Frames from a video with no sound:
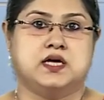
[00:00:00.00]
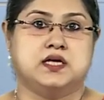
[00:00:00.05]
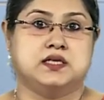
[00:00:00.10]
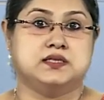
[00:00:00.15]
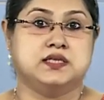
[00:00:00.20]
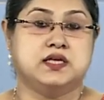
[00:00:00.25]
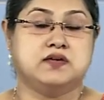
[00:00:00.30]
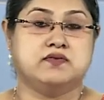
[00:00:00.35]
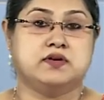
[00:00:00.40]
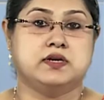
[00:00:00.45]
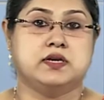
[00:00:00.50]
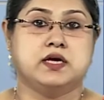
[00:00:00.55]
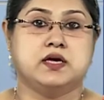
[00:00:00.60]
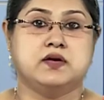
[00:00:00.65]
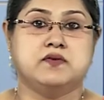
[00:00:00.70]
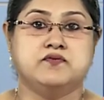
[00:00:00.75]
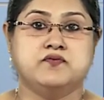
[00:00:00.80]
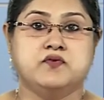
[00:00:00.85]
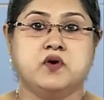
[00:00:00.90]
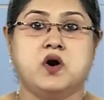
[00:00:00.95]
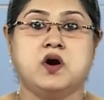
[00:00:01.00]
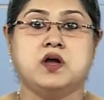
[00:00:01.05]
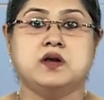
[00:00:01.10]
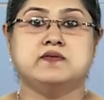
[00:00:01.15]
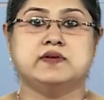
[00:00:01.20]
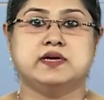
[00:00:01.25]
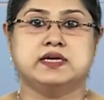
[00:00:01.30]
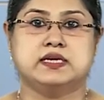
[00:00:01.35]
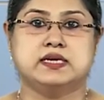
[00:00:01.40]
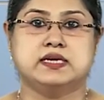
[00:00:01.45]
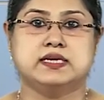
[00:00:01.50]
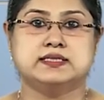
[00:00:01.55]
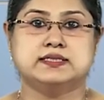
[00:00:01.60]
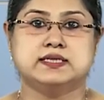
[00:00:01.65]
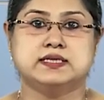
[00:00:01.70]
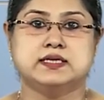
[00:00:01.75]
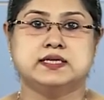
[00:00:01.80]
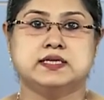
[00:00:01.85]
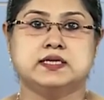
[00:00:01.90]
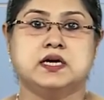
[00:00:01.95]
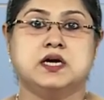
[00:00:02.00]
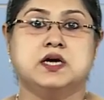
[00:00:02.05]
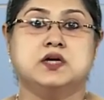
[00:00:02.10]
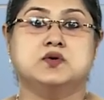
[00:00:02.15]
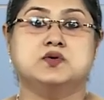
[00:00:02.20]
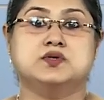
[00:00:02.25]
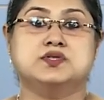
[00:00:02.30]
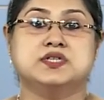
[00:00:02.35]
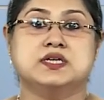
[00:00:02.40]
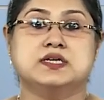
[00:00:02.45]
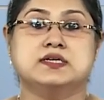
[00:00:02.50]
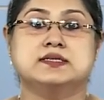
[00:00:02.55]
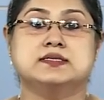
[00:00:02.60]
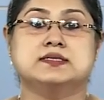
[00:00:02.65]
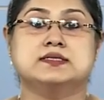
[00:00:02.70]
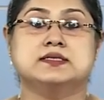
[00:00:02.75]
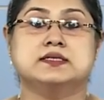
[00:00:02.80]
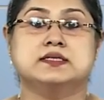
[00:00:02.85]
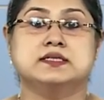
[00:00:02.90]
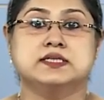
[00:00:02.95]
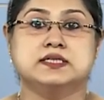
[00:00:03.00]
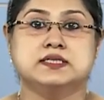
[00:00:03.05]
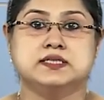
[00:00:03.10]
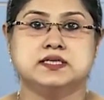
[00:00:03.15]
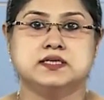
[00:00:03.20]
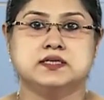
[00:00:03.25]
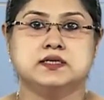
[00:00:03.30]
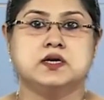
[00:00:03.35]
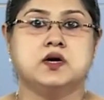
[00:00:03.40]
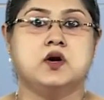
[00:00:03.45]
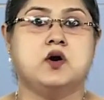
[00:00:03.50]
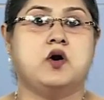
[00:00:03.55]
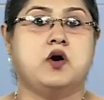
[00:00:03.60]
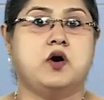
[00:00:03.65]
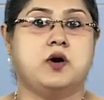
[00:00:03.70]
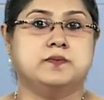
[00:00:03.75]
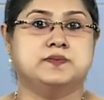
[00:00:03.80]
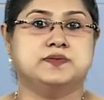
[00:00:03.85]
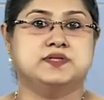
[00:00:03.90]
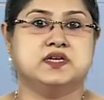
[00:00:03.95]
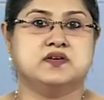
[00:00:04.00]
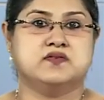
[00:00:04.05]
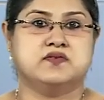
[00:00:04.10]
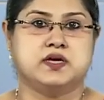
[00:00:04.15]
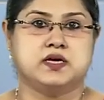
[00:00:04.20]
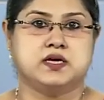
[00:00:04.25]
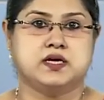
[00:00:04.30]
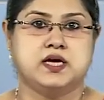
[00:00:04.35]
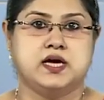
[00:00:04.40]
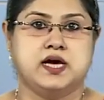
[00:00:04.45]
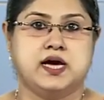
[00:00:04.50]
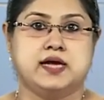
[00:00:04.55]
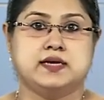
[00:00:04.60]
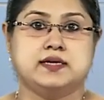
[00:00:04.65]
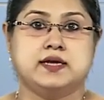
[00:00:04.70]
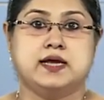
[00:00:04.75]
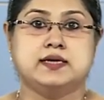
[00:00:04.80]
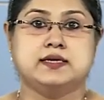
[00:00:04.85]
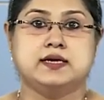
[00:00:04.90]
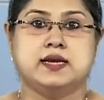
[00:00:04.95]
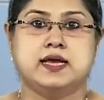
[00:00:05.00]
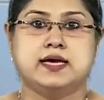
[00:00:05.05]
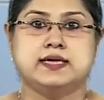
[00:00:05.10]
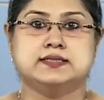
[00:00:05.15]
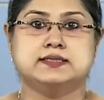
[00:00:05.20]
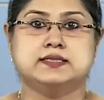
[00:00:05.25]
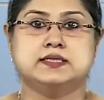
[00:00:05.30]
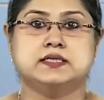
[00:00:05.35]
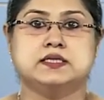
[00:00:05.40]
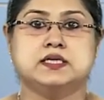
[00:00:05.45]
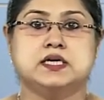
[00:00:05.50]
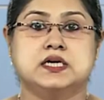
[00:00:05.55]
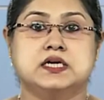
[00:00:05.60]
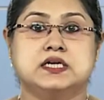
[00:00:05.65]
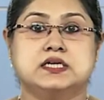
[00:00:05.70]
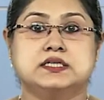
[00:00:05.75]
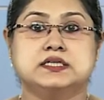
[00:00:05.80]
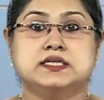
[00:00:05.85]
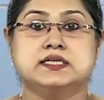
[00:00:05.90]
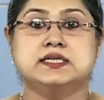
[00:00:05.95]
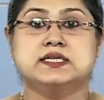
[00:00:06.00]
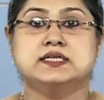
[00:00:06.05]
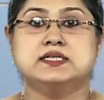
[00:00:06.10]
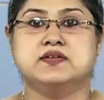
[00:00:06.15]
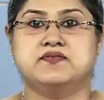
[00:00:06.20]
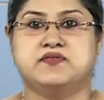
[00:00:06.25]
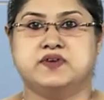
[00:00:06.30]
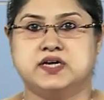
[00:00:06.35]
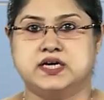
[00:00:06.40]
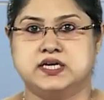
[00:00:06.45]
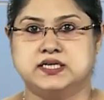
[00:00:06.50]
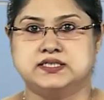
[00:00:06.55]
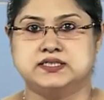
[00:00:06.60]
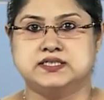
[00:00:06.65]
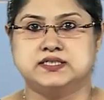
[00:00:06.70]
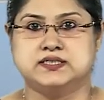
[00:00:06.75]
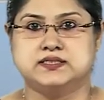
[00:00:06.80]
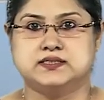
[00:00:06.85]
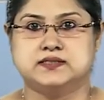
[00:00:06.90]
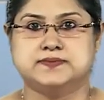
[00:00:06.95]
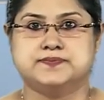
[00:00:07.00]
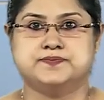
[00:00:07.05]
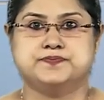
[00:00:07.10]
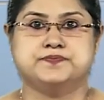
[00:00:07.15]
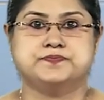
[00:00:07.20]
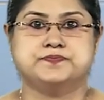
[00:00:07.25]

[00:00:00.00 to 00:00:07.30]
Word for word: They will evolve in listening to children's reading, observing and analyzing reading difficulties.